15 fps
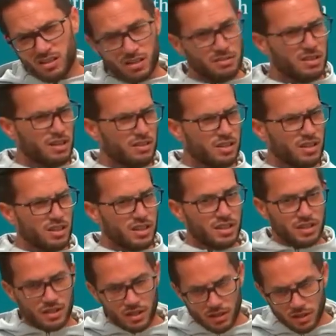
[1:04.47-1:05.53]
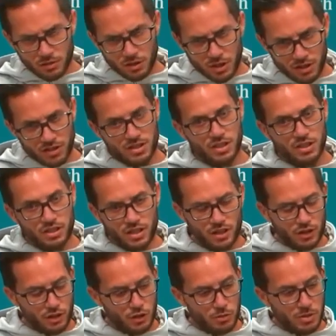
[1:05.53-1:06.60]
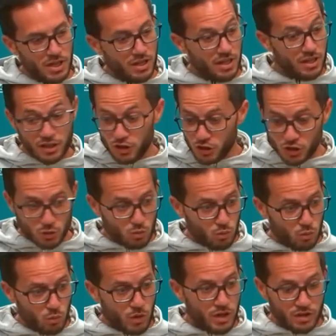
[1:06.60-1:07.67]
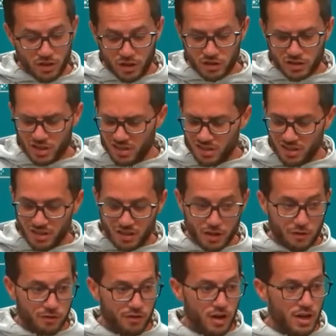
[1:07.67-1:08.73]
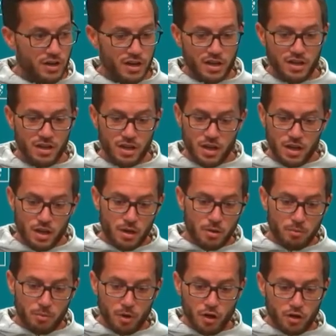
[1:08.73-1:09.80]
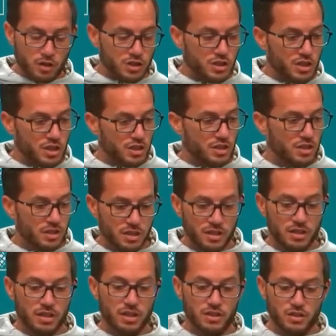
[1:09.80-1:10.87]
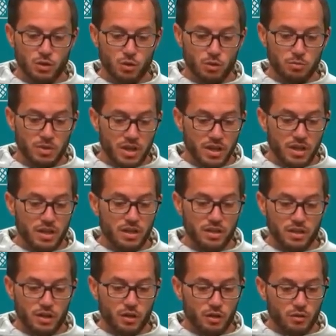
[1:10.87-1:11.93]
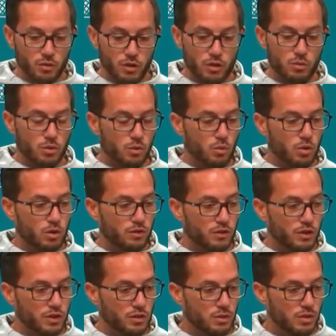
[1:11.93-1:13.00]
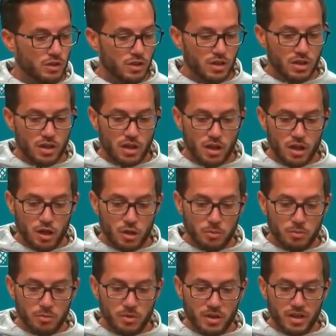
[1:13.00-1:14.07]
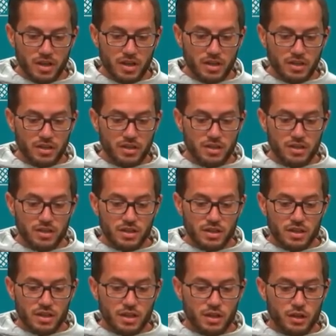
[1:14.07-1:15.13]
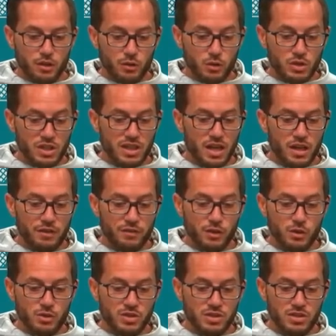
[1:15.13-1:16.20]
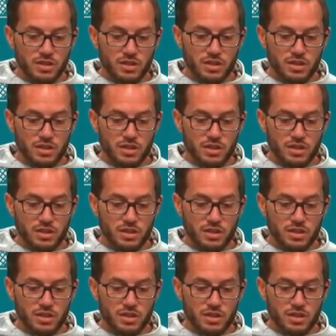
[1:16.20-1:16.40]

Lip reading: I'm not really. I'm trying to see Gary Kubiak." And he just waited there until I think like Friday. Barged in and told him, "Hey, you know, I'd really want to work for you." And, you know, there's a lot of those